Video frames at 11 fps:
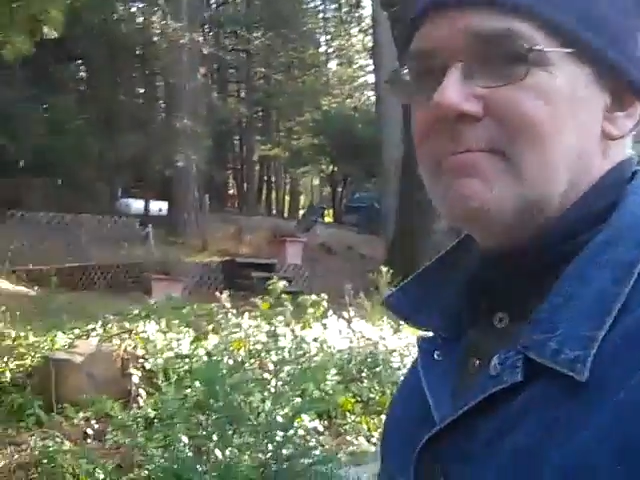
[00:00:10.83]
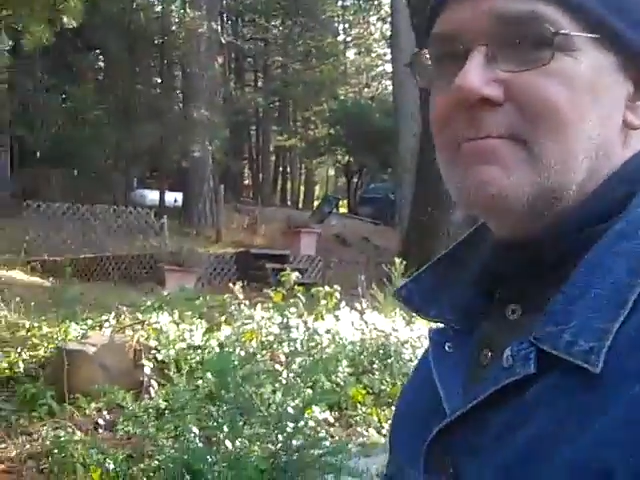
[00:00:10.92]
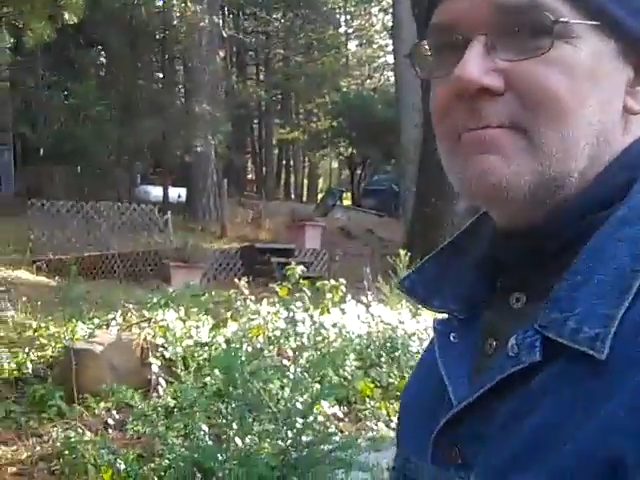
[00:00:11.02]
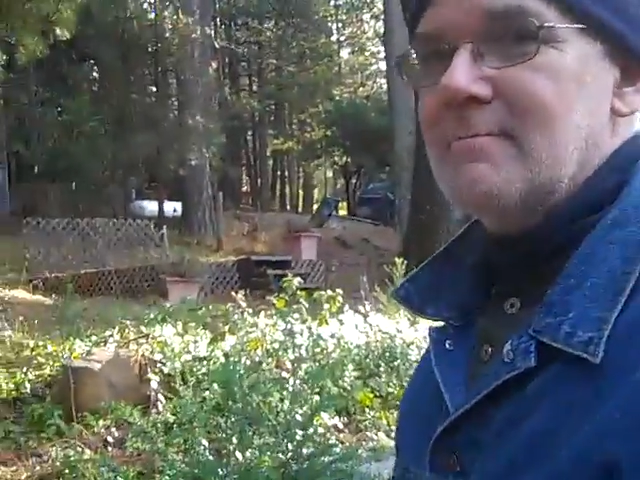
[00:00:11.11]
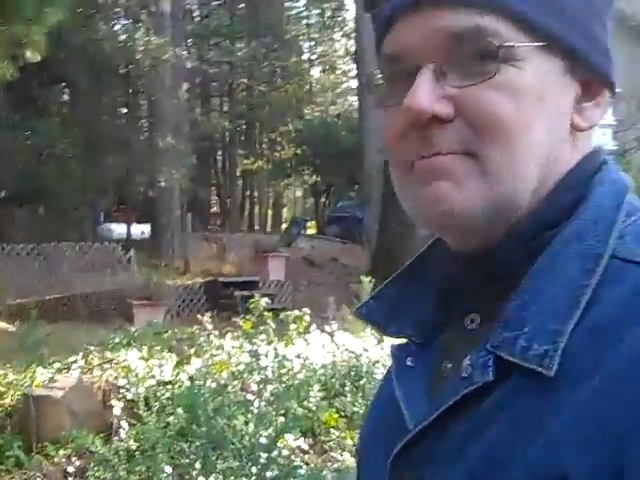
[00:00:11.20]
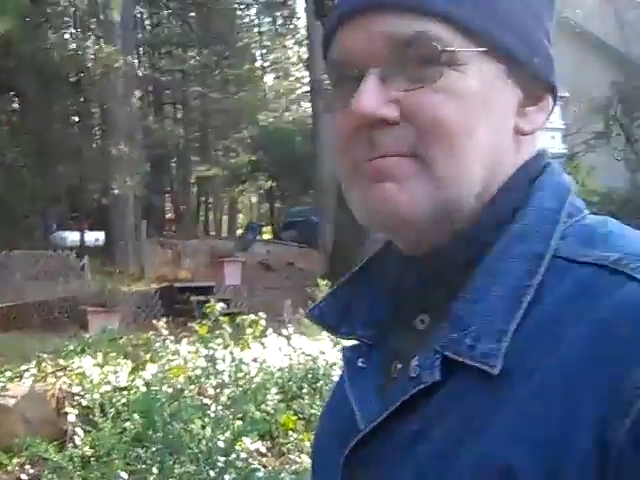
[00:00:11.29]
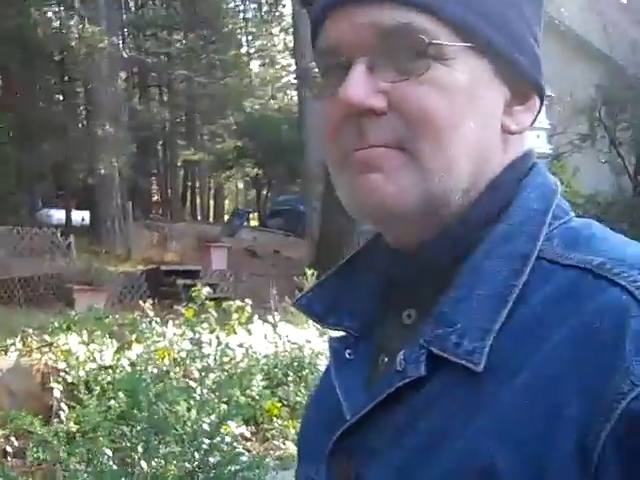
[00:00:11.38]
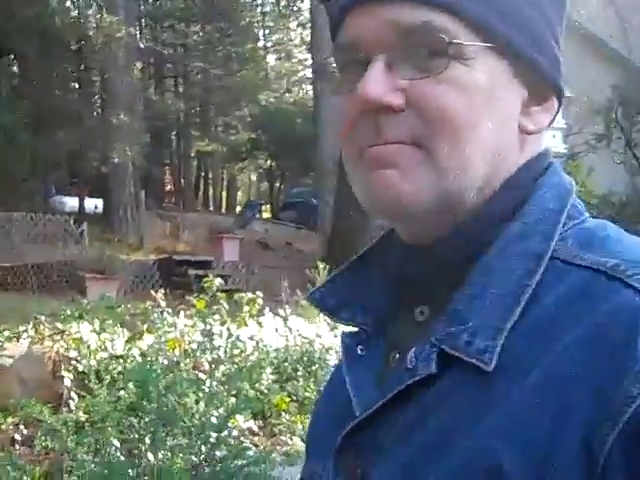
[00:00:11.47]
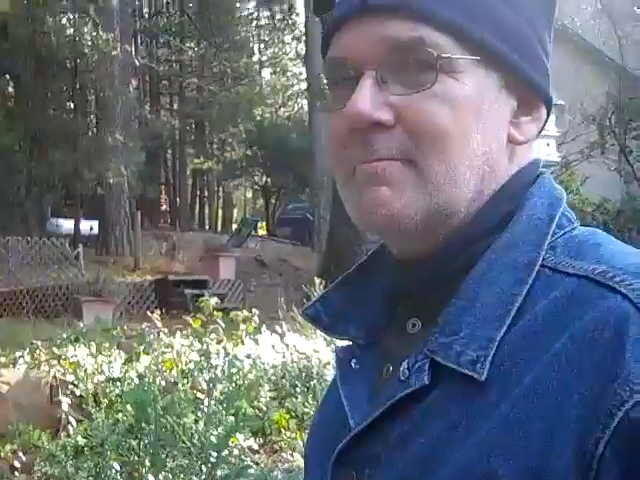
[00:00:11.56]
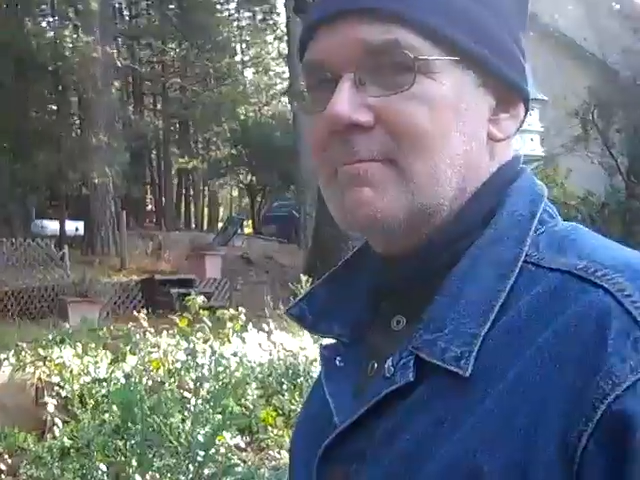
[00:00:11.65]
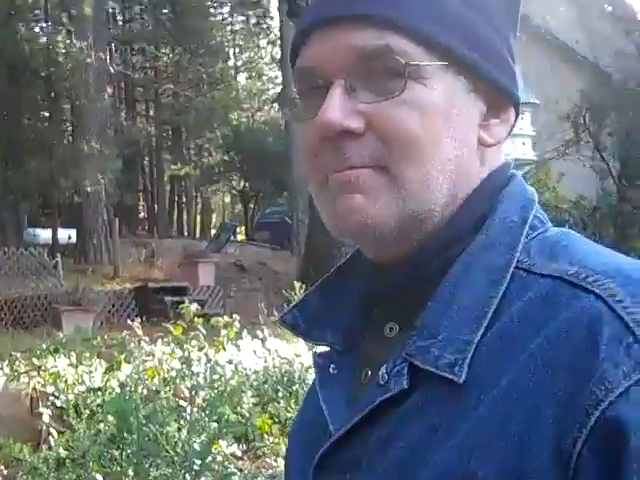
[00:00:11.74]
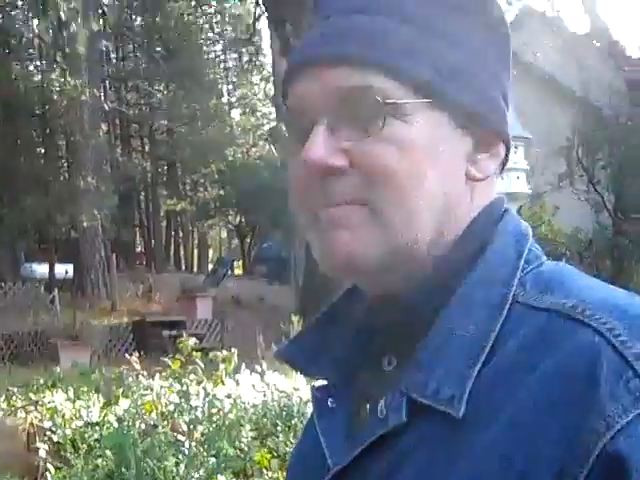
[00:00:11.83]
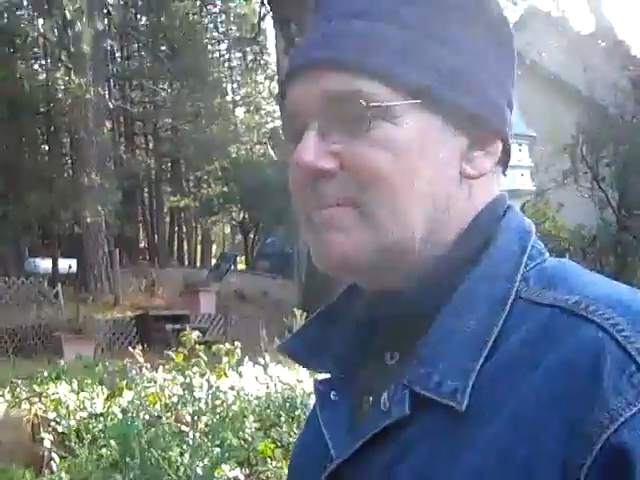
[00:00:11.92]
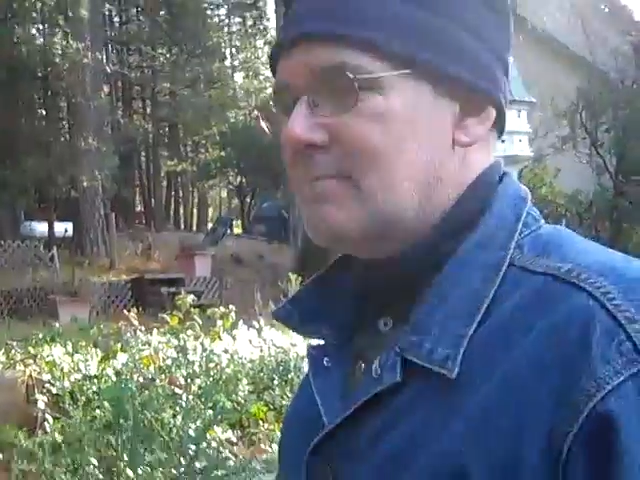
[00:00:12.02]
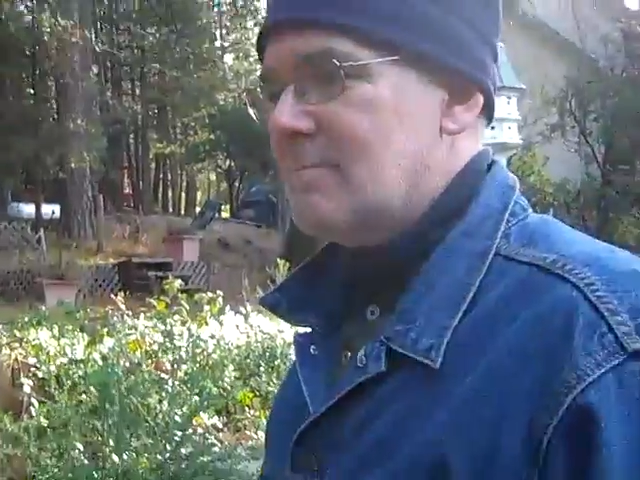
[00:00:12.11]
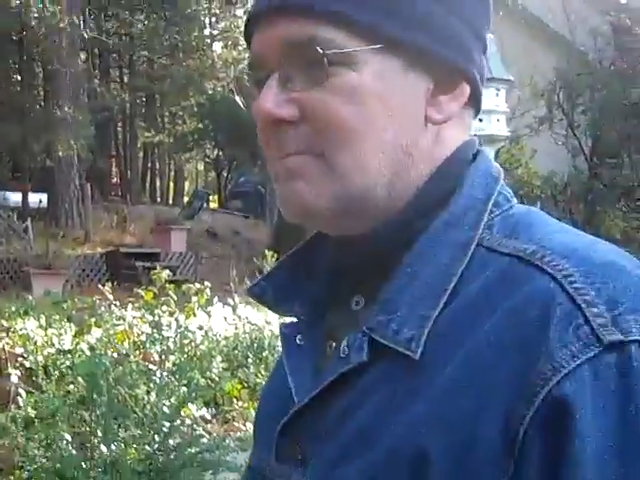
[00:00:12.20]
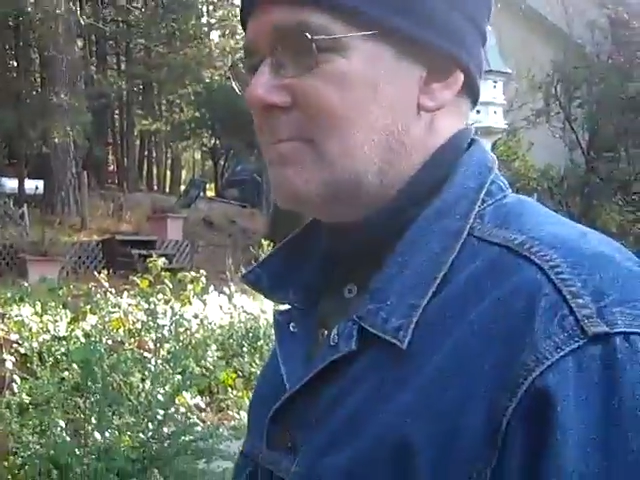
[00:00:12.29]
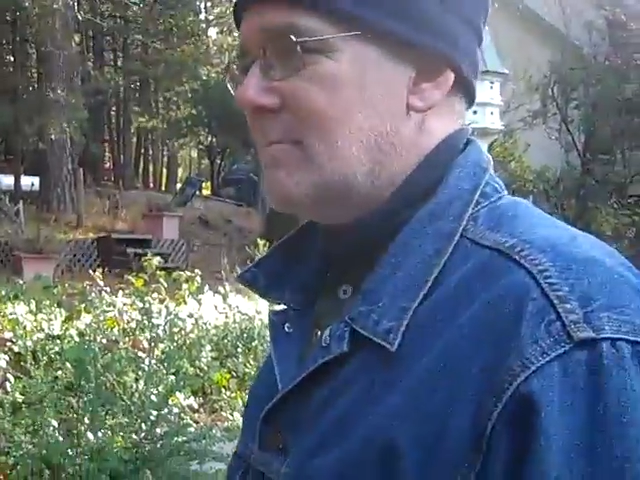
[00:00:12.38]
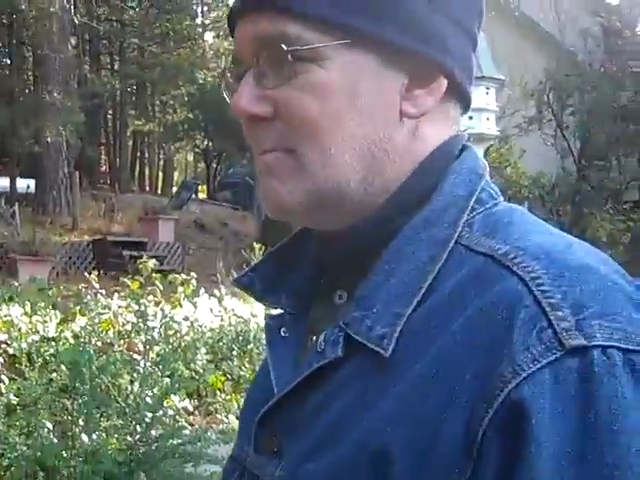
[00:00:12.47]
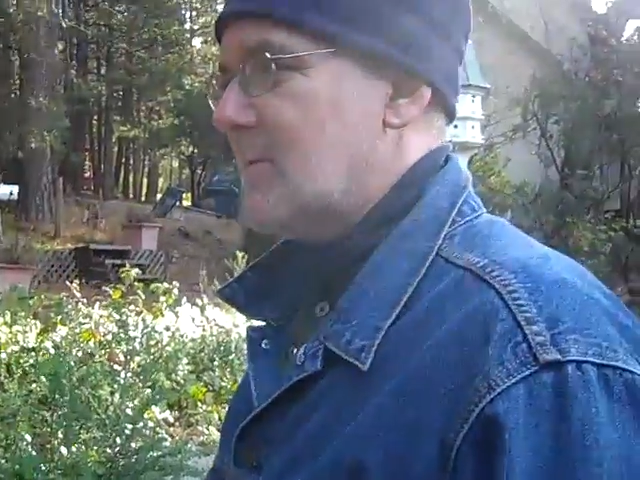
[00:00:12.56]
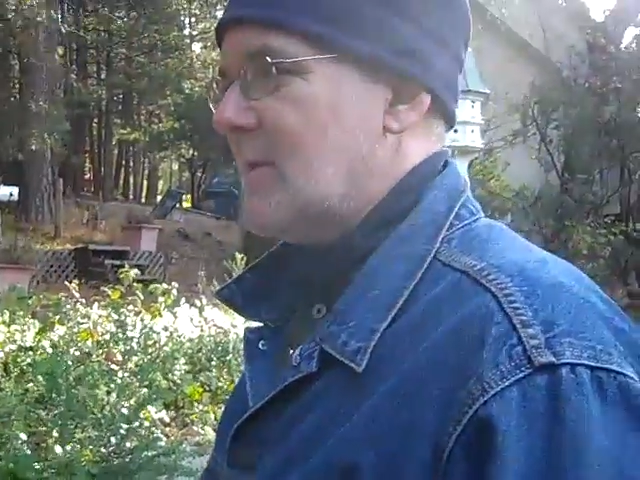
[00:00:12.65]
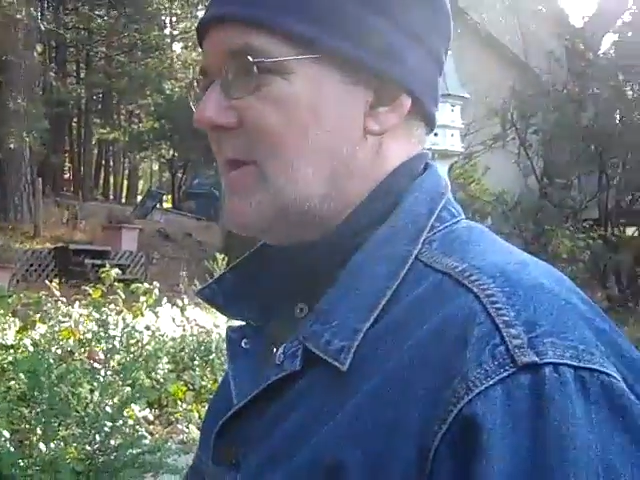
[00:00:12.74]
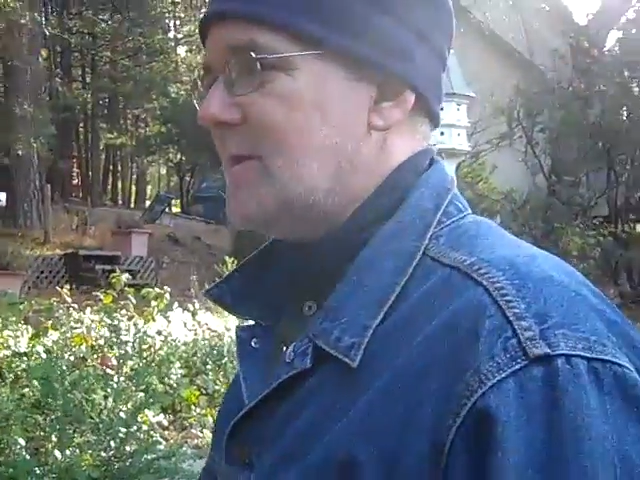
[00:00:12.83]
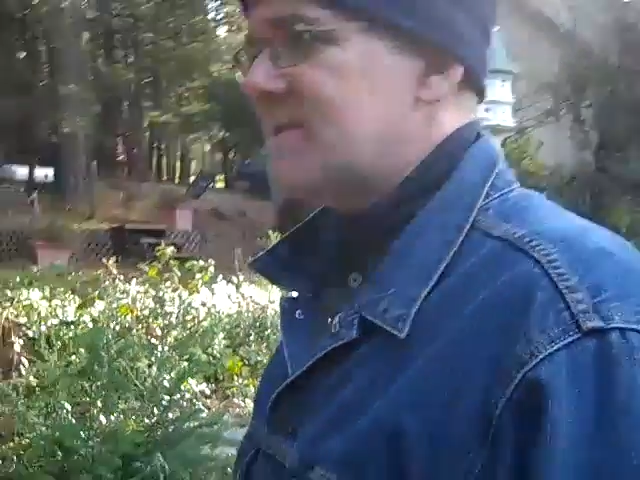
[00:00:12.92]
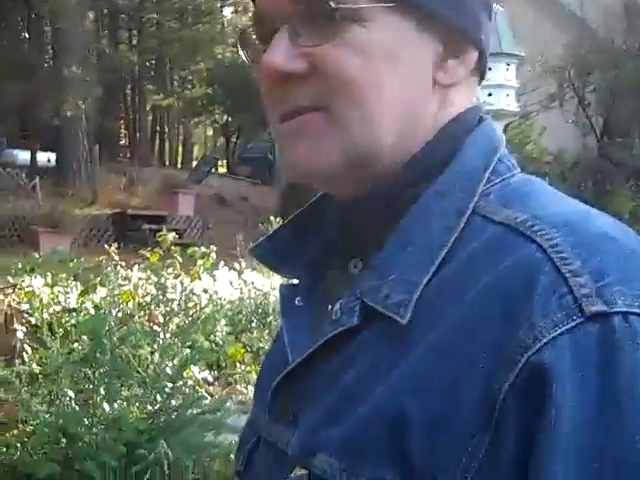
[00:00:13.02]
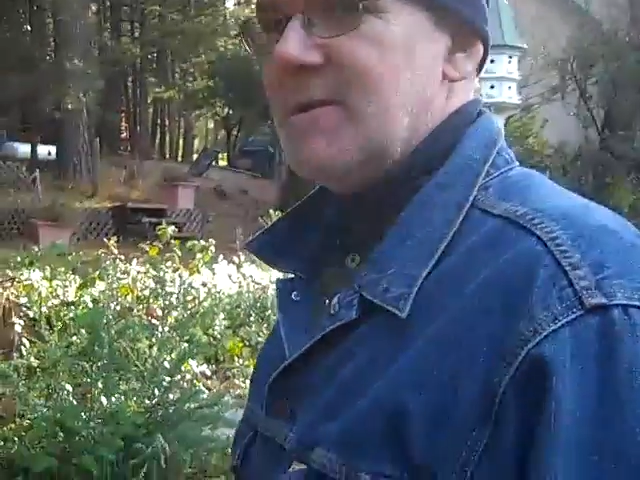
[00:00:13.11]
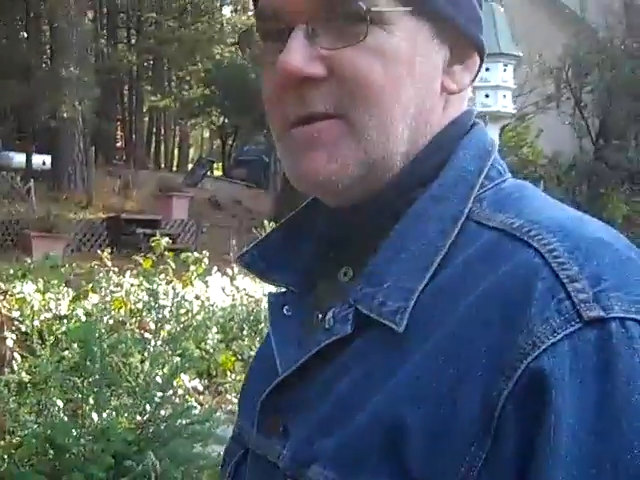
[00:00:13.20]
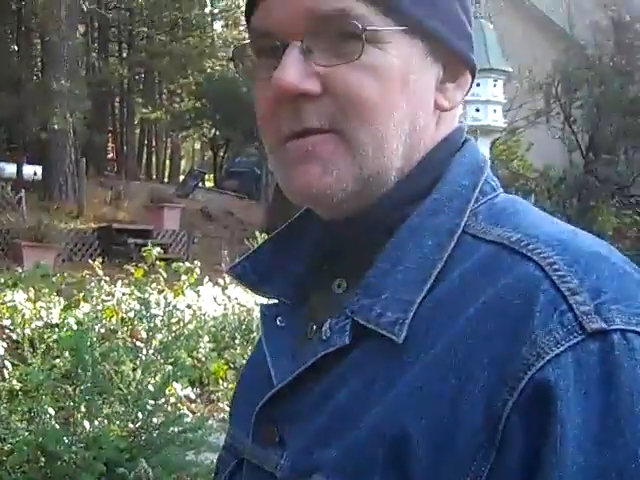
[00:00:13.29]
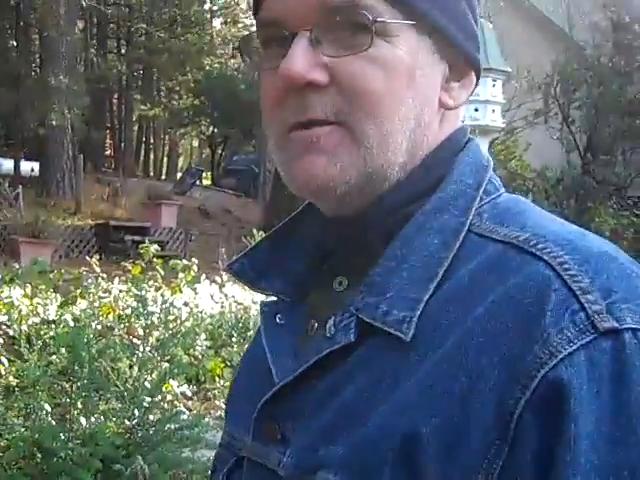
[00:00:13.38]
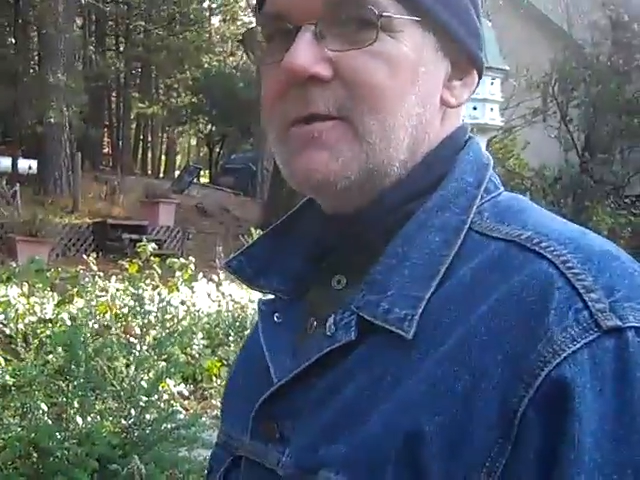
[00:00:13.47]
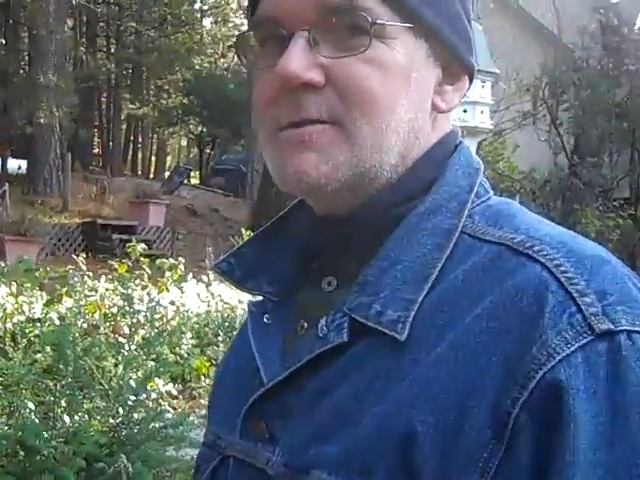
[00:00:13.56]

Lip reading: needles make it the soil acidic.